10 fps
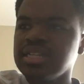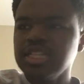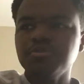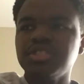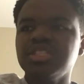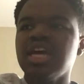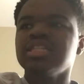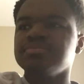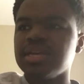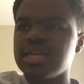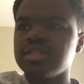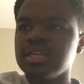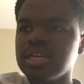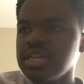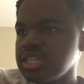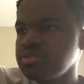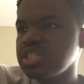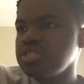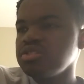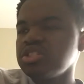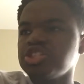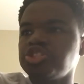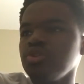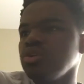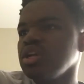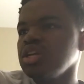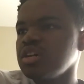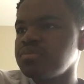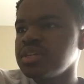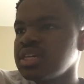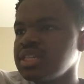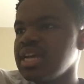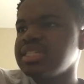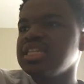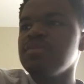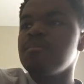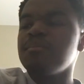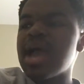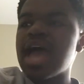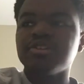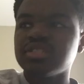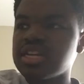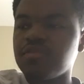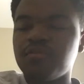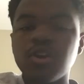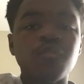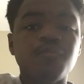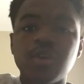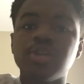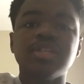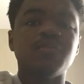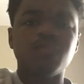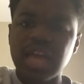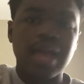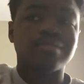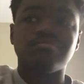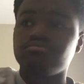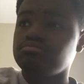This was nothing, man. This was just a short enough that it didn't even matter, that it felt fairly flat.